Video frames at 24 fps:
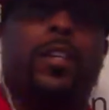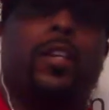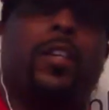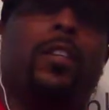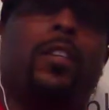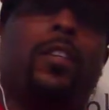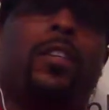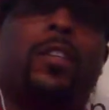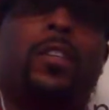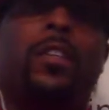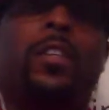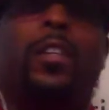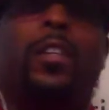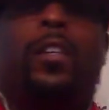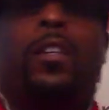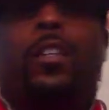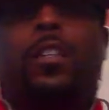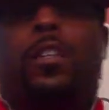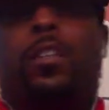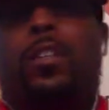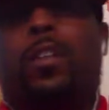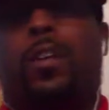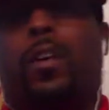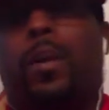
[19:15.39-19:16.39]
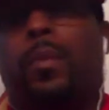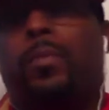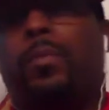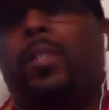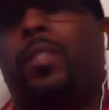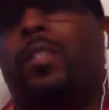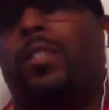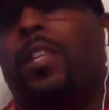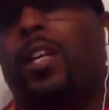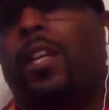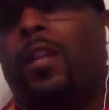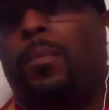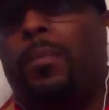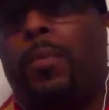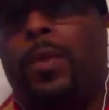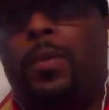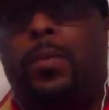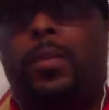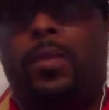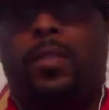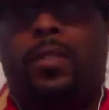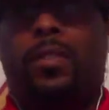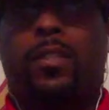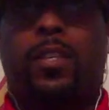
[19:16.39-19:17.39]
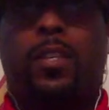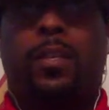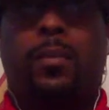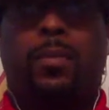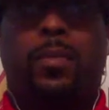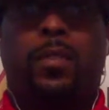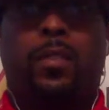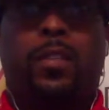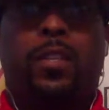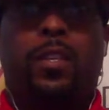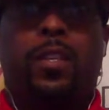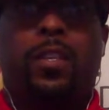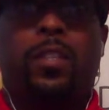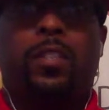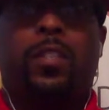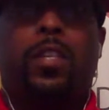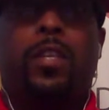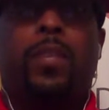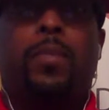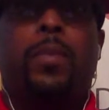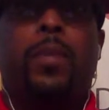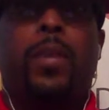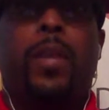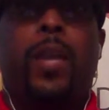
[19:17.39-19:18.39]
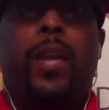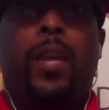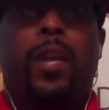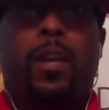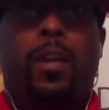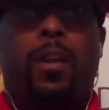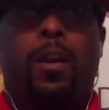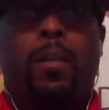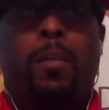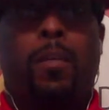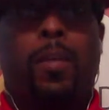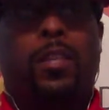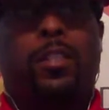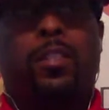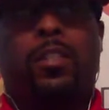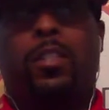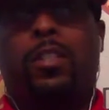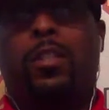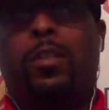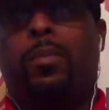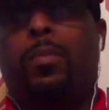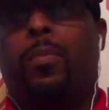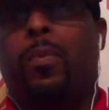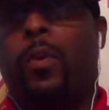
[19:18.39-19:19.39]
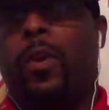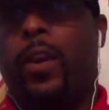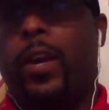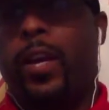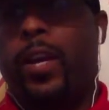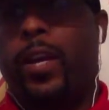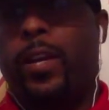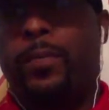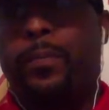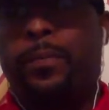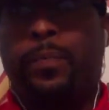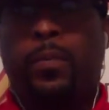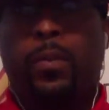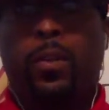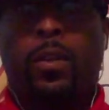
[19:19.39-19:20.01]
And, you know, I'm just telling people to keep it serious, keep your head up, make sure you're praying.